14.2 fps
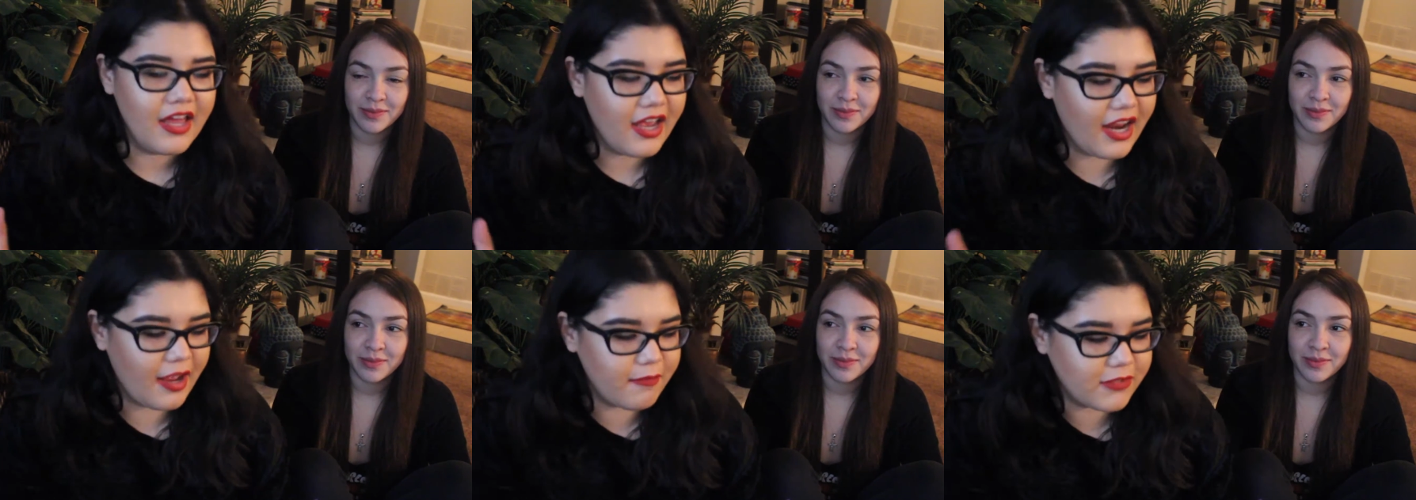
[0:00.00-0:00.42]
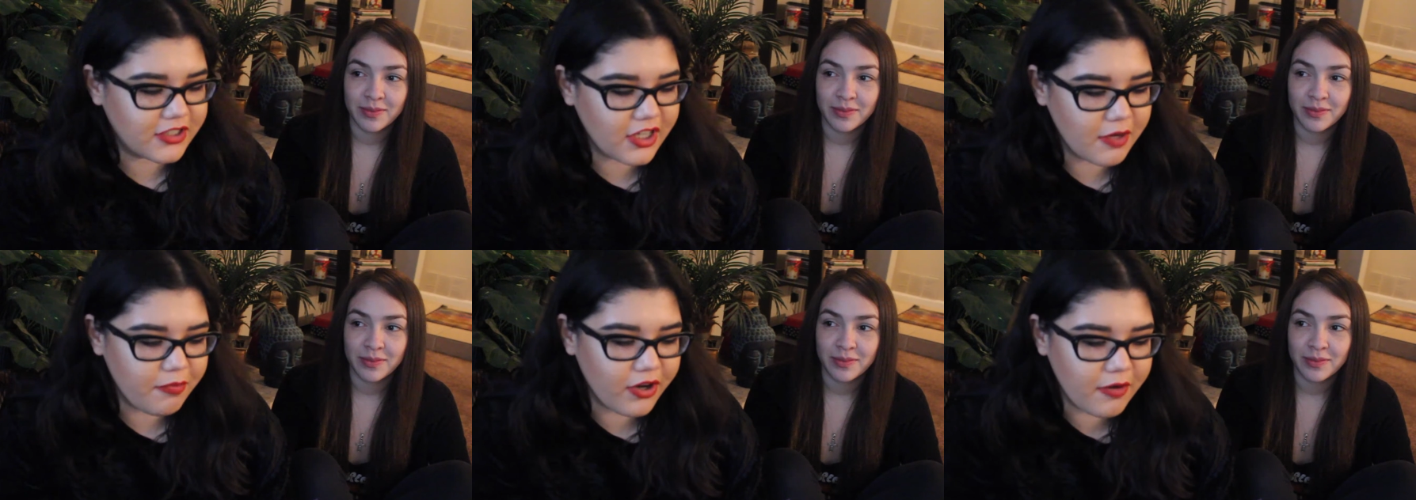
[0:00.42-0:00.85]
Speaker 1: and I'm just
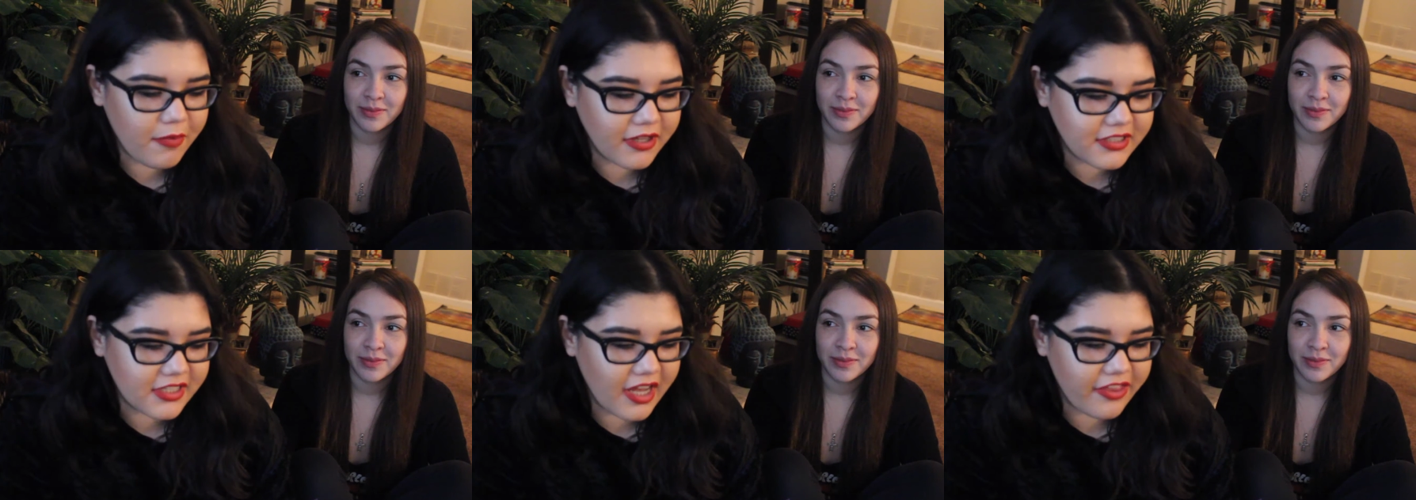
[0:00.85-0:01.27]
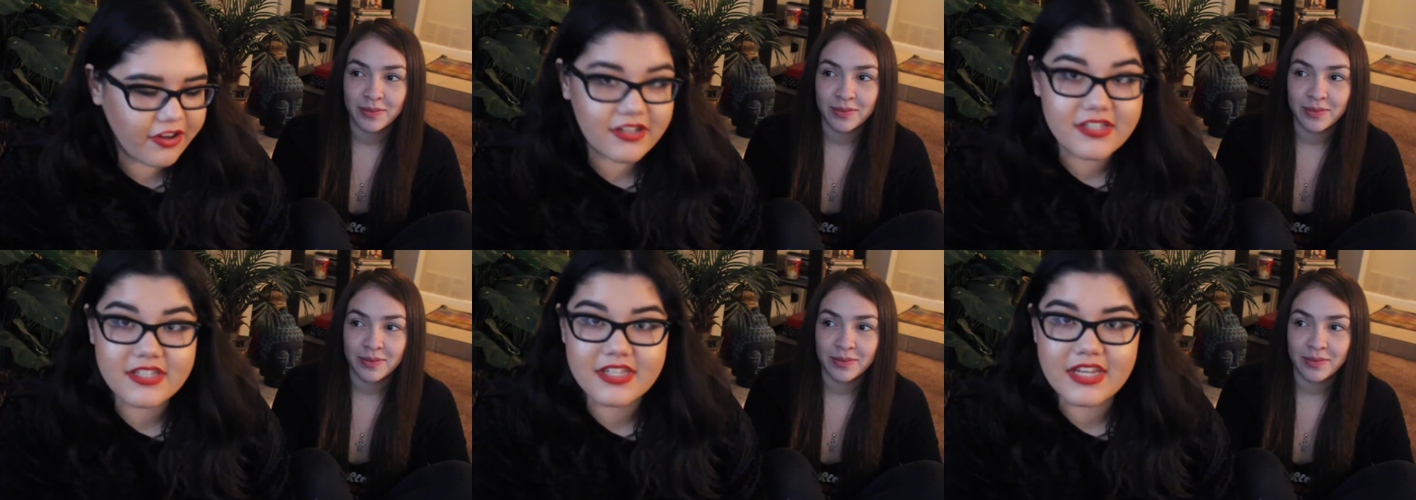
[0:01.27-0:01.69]
gonna put them all together
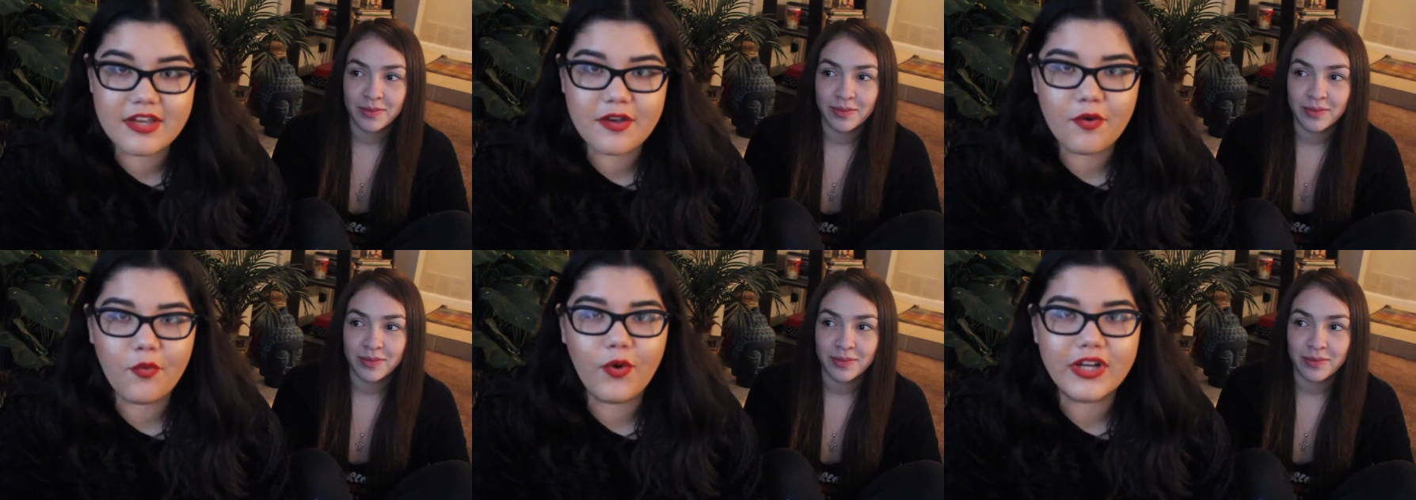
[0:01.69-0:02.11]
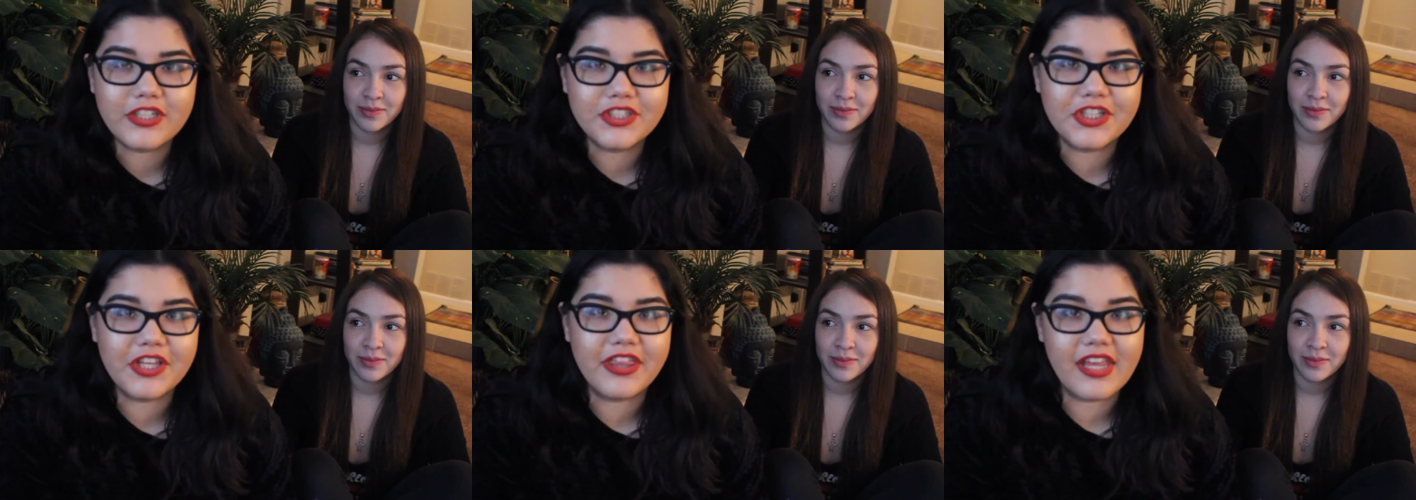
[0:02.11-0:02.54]
and see what
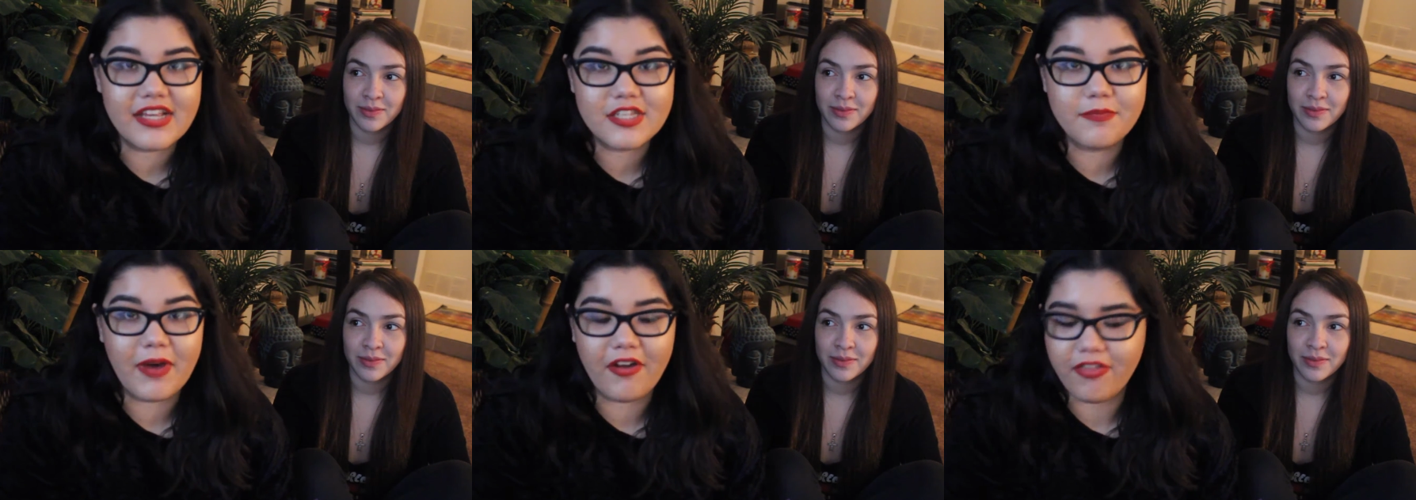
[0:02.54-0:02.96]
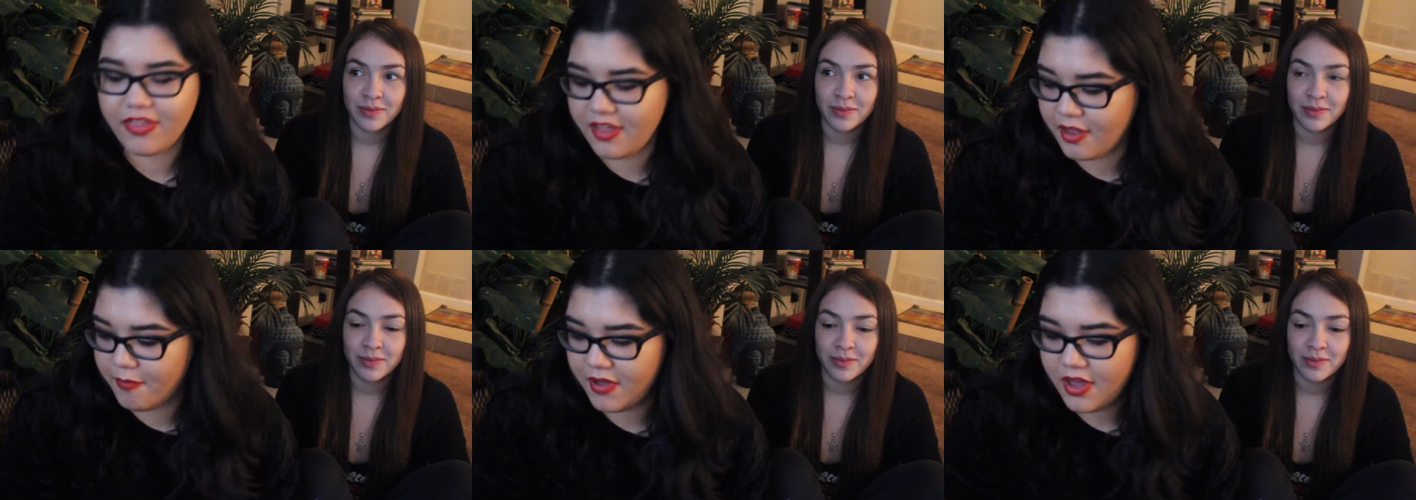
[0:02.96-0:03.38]
she thinks about
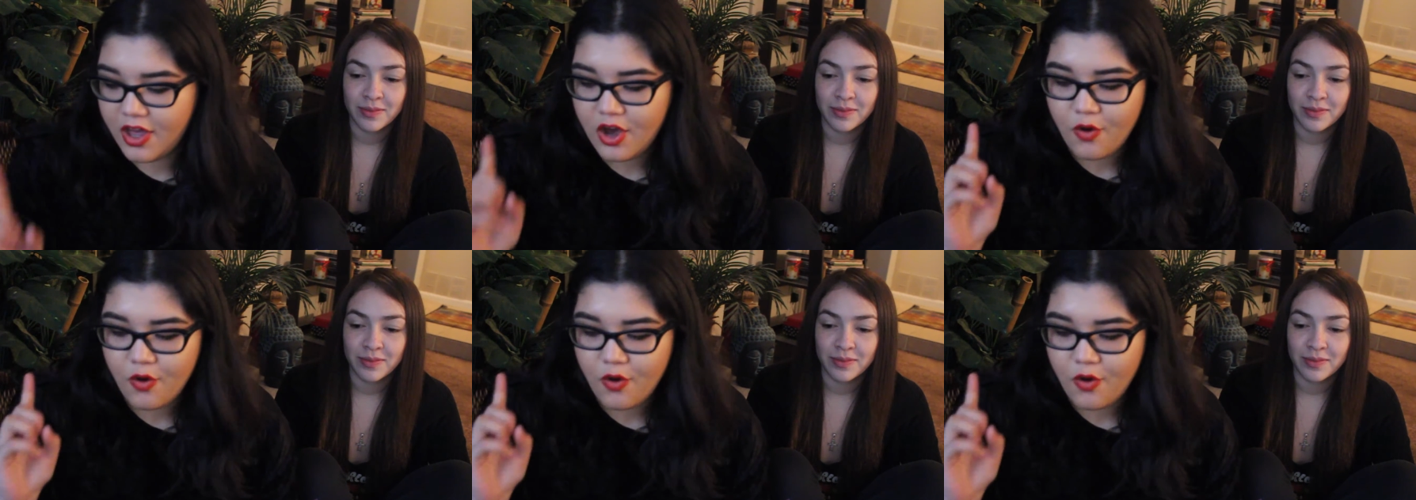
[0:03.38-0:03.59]
them.